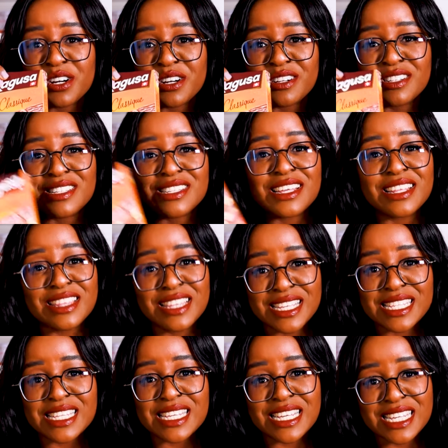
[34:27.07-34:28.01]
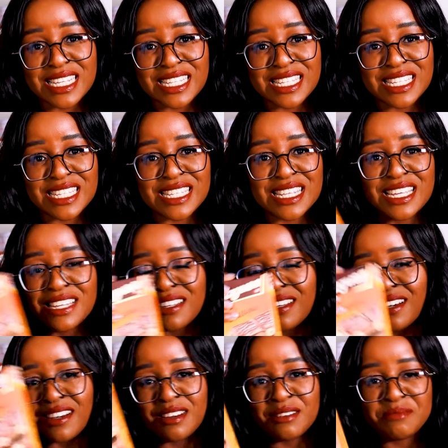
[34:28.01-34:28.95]
girls. This is,
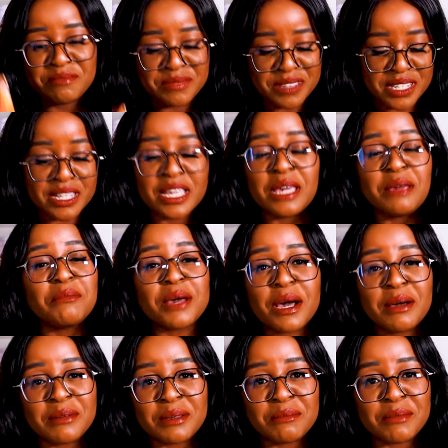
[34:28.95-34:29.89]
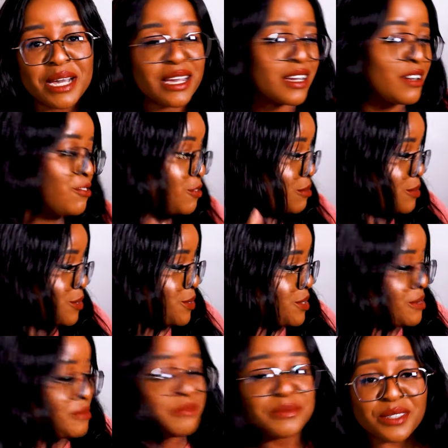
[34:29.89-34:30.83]
they'll keep coming back for
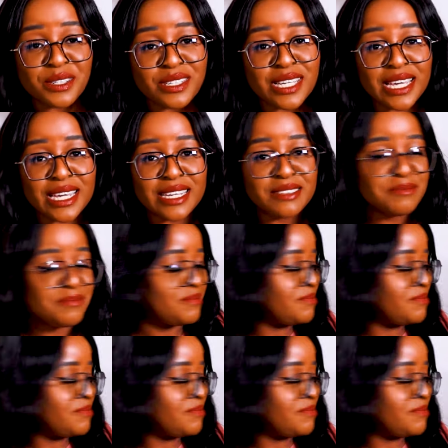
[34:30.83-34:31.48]
more, okay?